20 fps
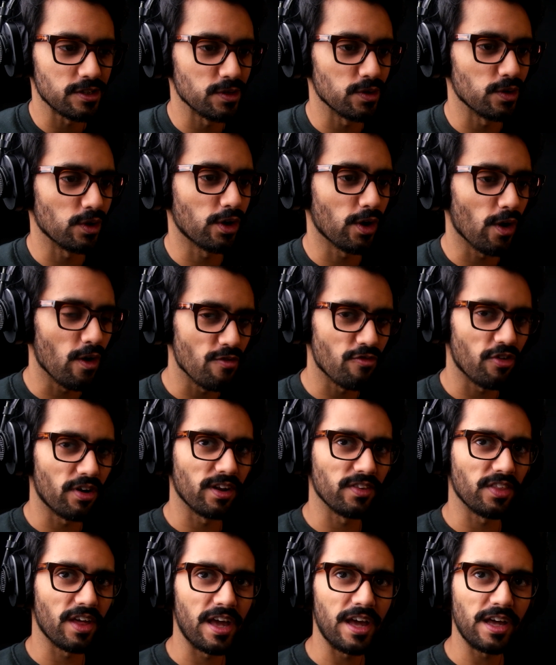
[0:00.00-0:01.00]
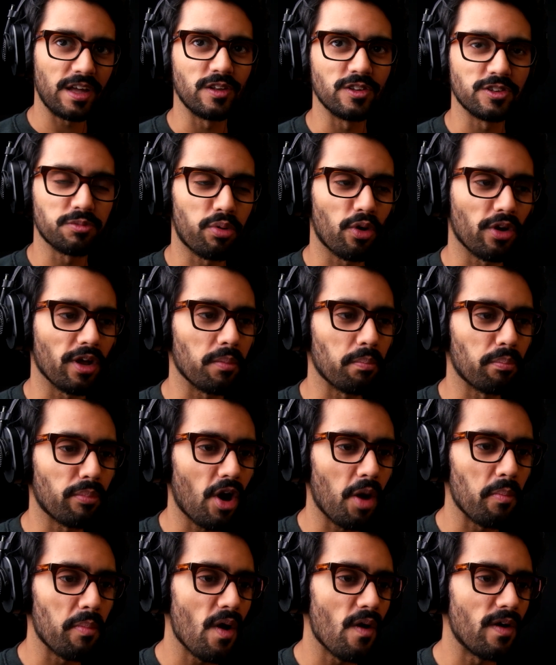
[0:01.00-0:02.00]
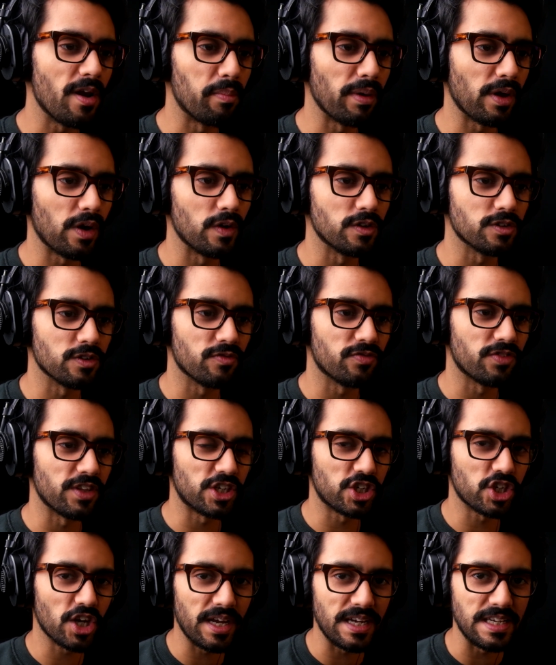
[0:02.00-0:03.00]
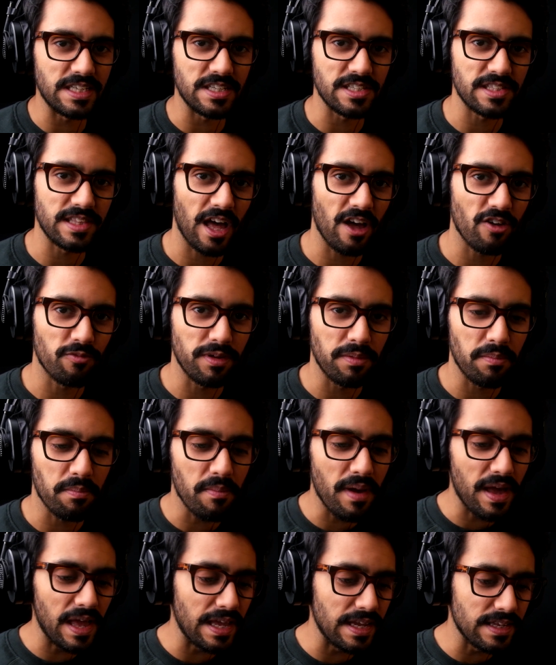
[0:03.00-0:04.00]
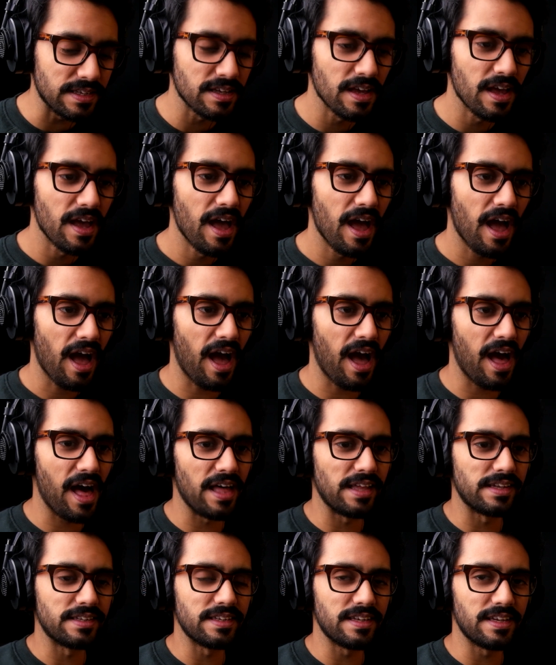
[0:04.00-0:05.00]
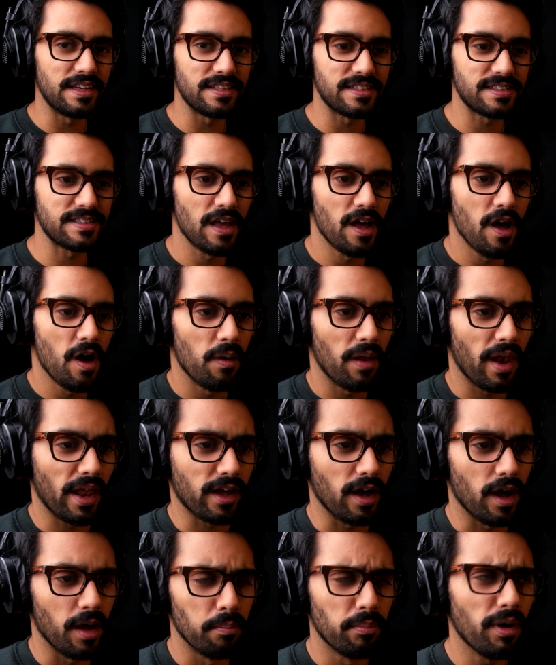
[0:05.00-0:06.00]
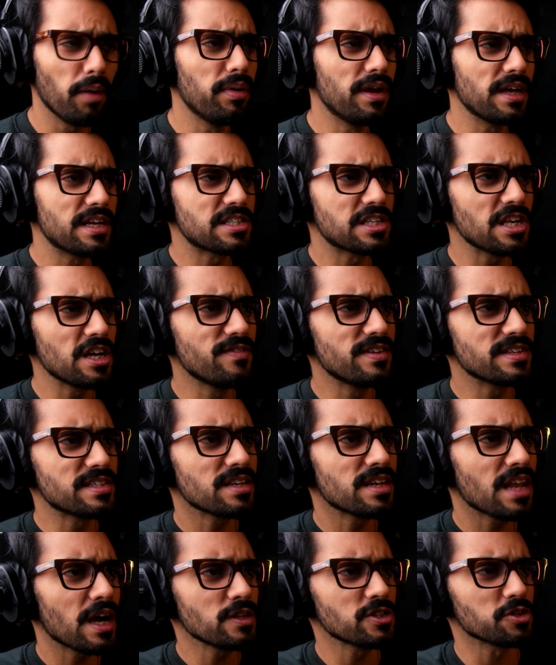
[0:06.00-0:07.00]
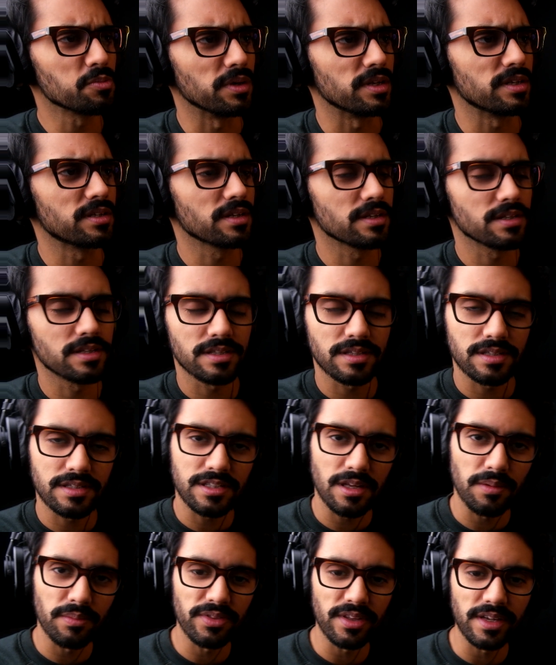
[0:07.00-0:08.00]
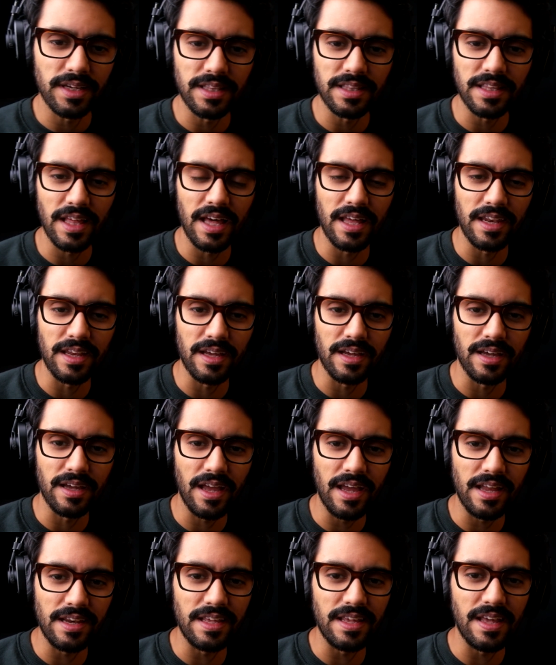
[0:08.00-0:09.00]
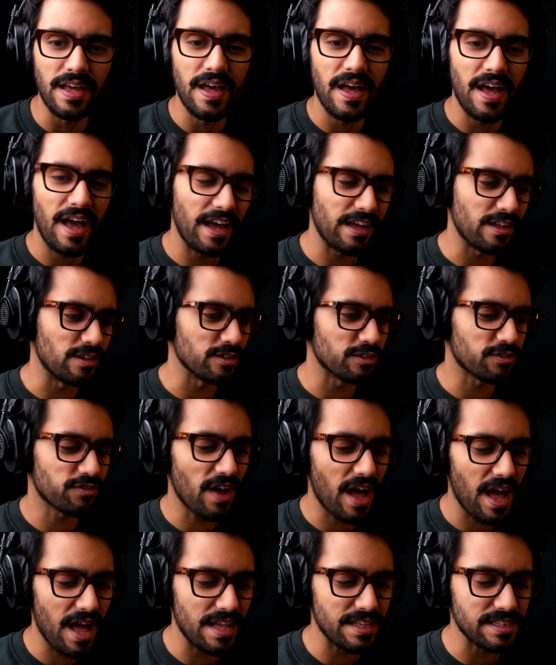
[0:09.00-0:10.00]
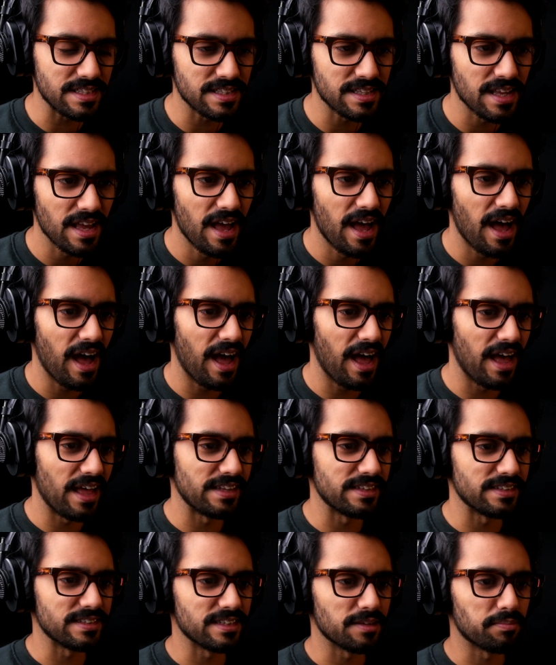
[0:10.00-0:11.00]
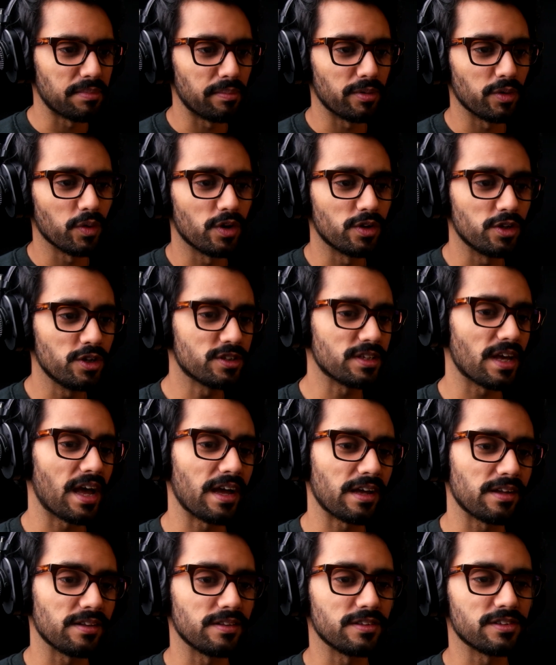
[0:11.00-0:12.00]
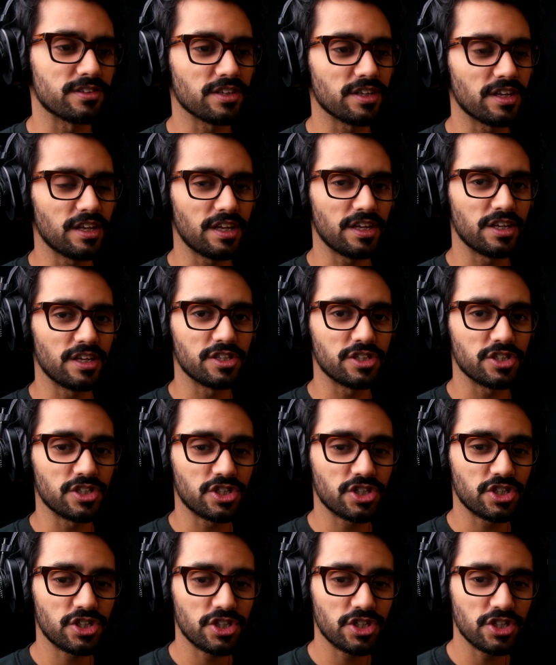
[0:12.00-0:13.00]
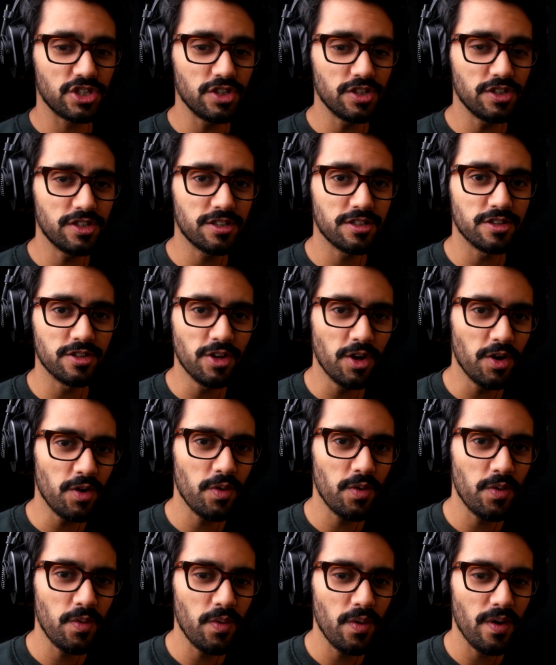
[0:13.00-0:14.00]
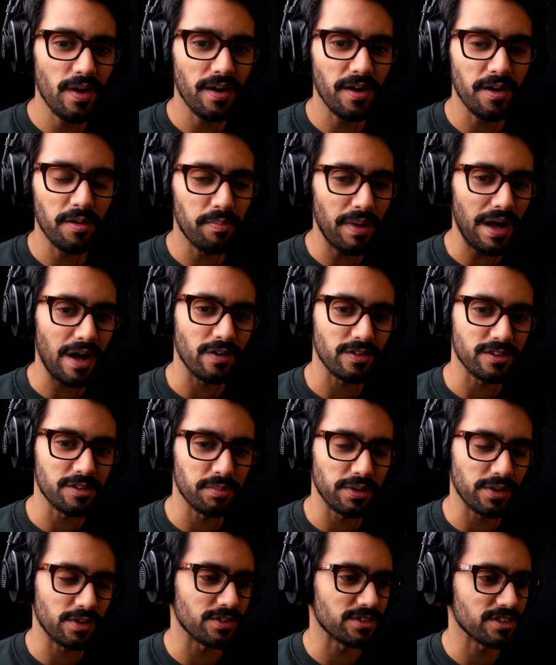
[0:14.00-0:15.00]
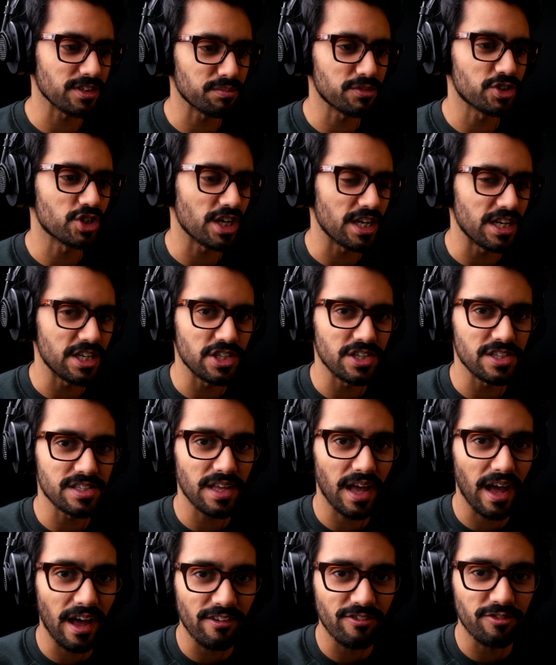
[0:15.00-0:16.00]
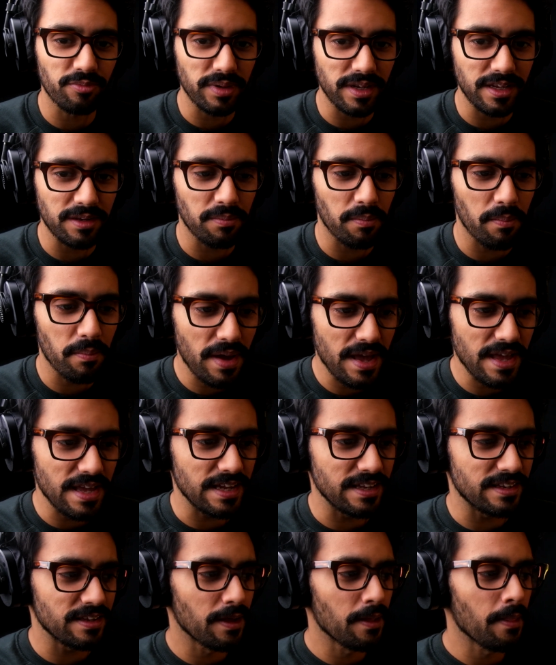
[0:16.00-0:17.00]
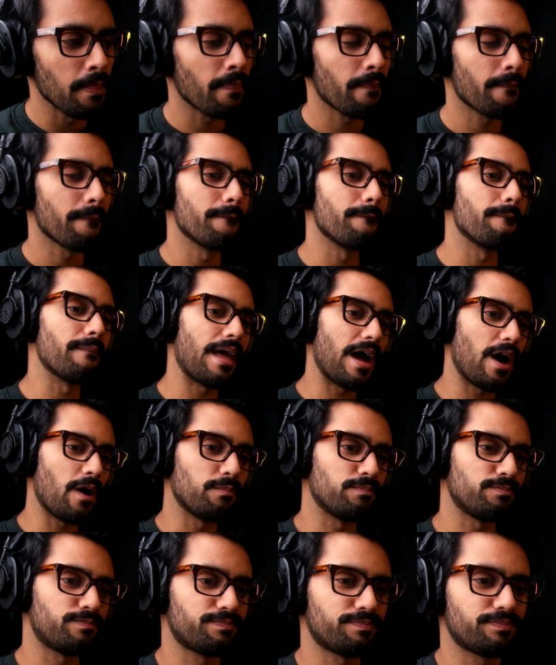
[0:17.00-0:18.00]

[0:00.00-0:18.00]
to go for another Haeckels product primarily because of the changes that have been made, and it's like a public service announcement, something that any Haeckels fans and people who are new to Haeckels should know about, because some changes have been made. Now,